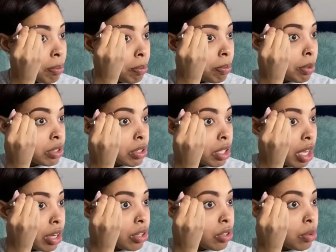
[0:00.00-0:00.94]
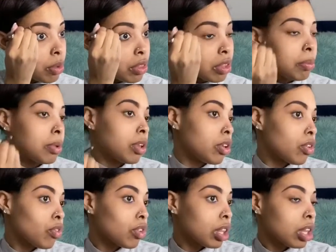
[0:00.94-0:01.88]
but you kind of do want them to look
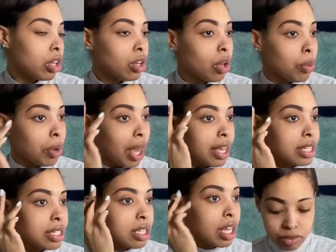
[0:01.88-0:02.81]
really, you know, nice.